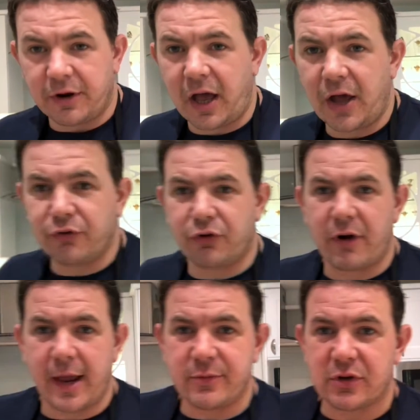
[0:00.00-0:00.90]
100
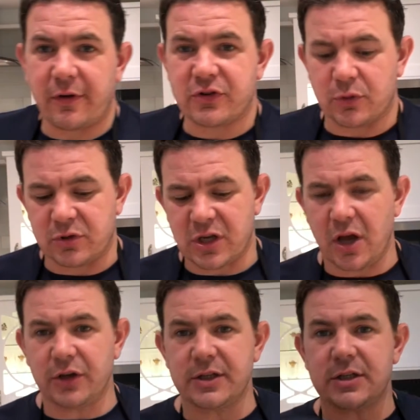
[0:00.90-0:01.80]
grams of
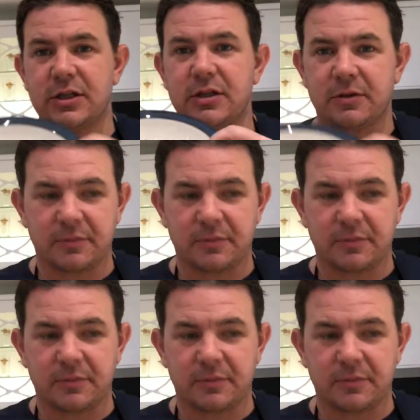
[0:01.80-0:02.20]
sultanas